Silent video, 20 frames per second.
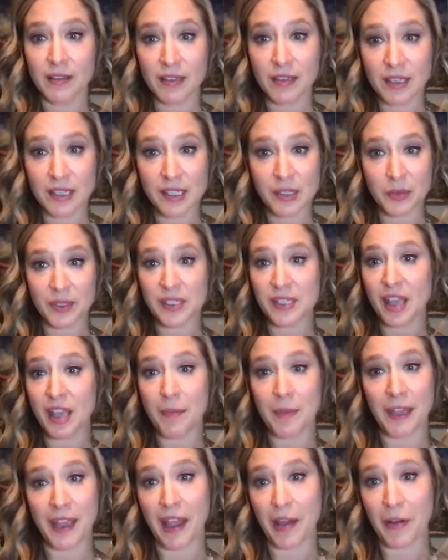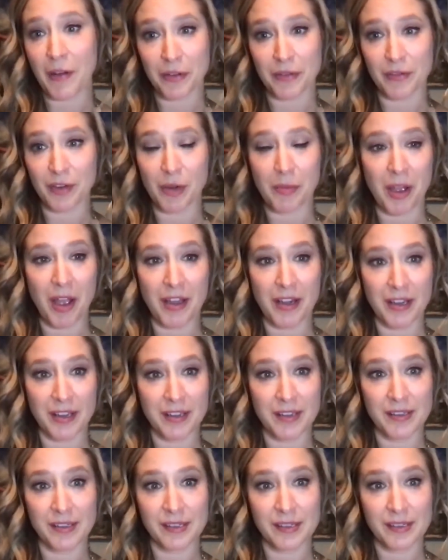is what's coming out of our
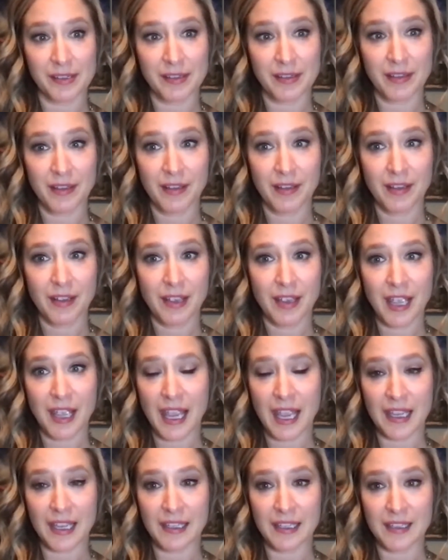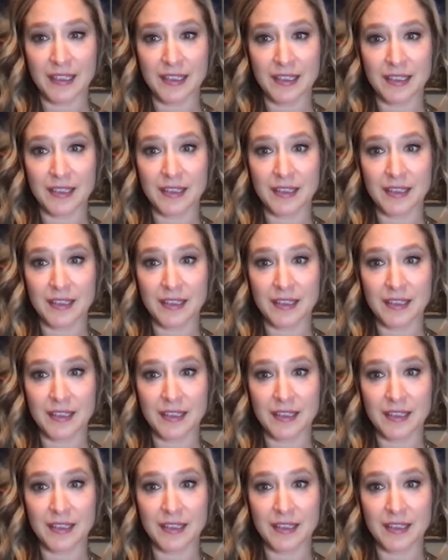bodies. And